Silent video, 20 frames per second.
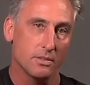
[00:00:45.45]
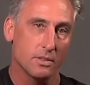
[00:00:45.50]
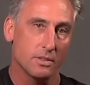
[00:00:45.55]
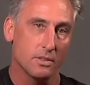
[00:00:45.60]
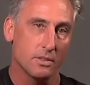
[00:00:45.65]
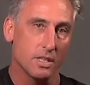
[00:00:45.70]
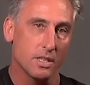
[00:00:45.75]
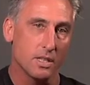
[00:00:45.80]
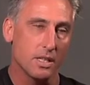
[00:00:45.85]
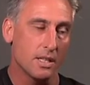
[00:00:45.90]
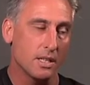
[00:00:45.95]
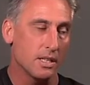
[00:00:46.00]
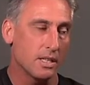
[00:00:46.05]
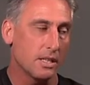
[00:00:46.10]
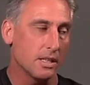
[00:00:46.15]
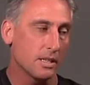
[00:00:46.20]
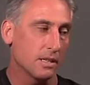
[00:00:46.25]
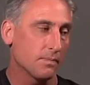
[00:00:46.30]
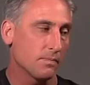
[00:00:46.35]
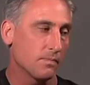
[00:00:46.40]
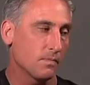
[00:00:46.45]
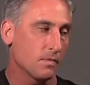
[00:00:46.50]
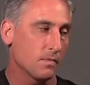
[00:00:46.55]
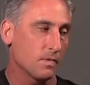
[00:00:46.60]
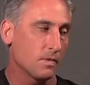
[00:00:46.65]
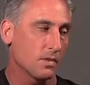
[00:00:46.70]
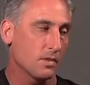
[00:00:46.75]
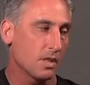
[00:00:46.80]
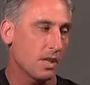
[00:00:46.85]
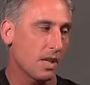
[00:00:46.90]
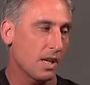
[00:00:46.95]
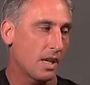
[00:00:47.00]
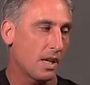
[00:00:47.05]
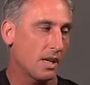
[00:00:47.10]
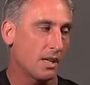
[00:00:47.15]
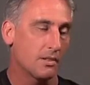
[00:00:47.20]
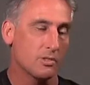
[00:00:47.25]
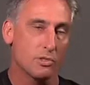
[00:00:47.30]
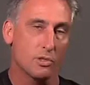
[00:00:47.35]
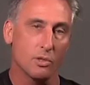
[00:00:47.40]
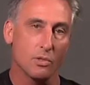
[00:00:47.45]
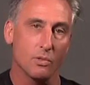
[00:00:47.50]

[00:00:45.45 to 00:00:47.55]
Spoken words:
to D to A.